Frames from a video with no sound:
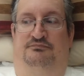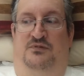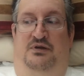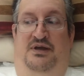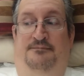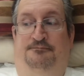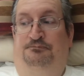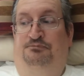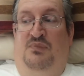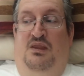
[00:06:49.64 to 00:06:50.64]
Okay?
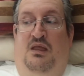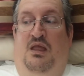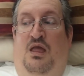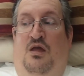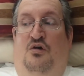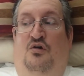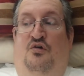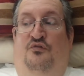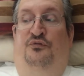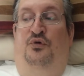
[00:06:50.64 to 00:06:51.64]

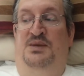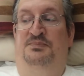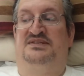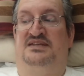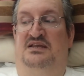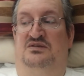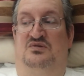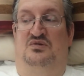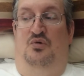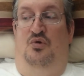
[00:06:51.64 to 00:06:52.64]
40%
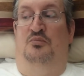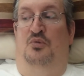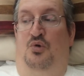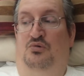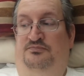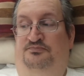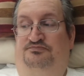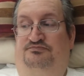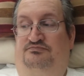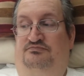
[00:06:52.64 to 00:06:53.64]
or more
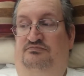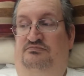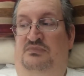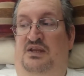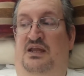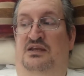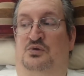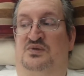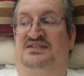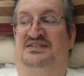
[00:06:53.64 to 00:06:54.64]
in your
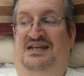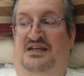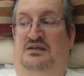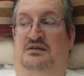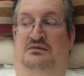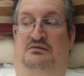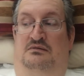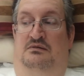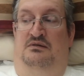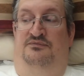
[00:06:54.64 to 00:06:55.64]
second
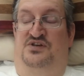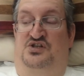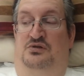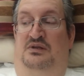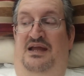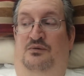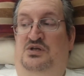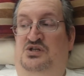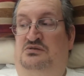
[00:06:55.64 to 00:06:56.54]
official language